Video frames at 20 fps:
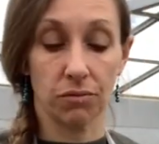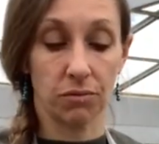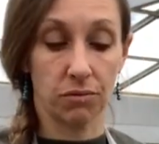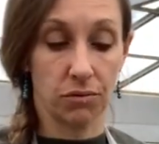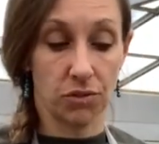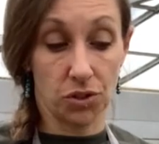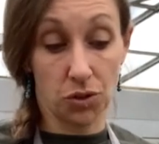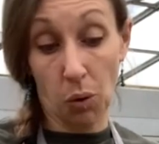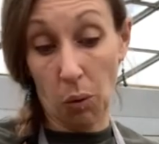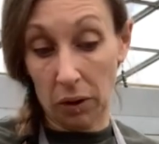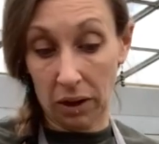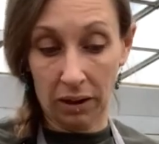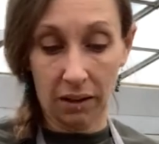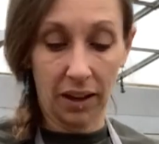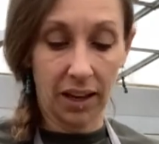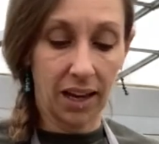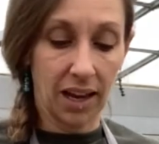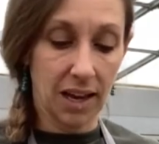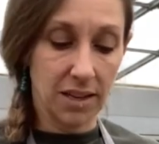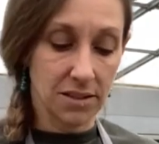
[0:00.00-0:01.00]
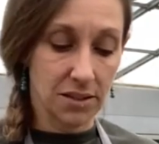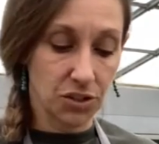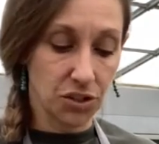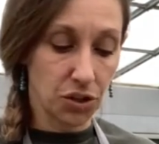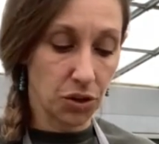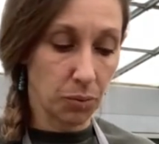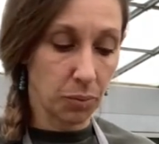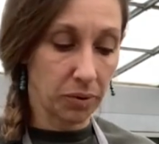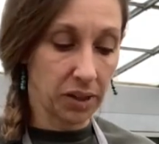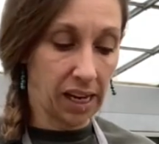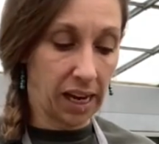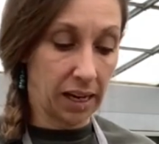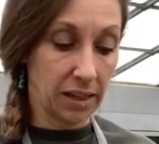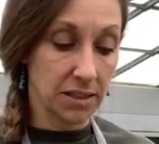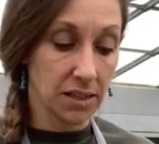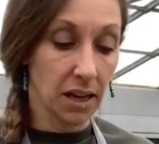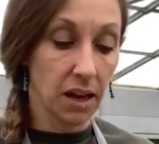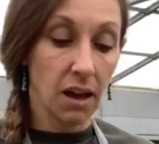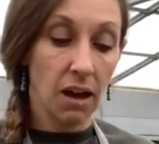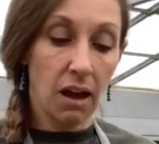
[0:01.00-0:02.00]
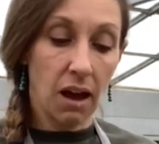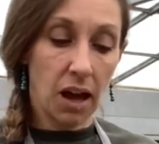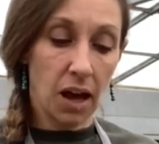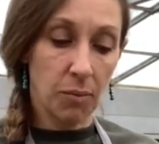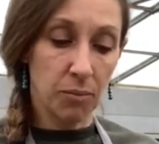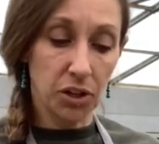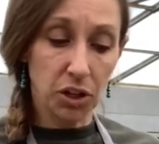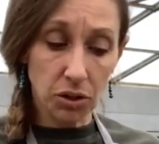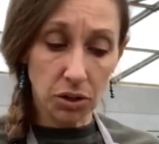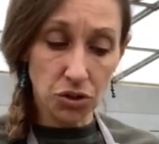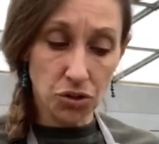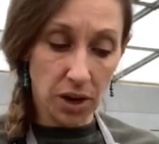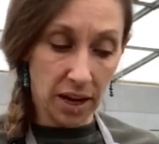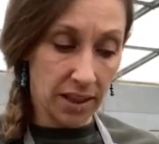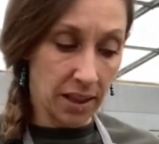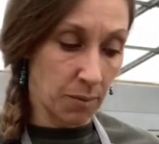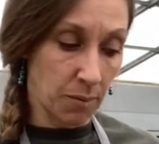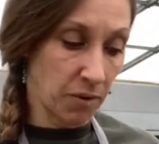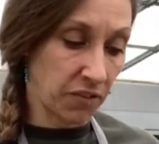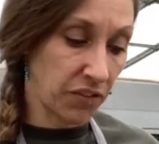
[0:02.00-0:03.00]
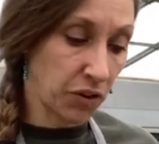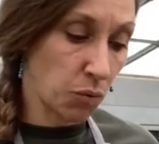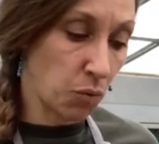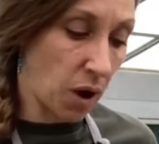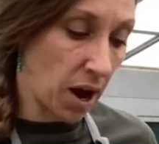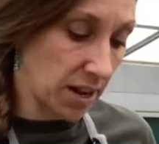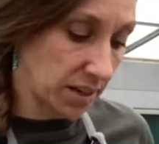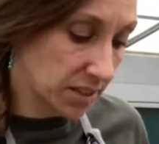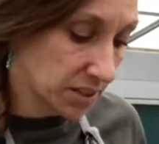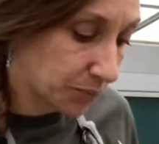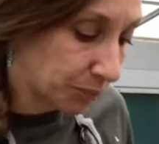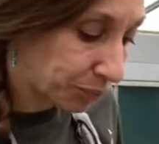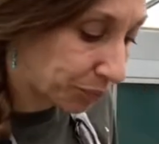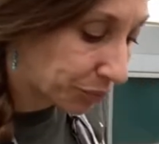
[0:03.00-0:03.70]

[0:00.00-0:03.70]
soil, I guess, and to your plants. But you can try them if you want.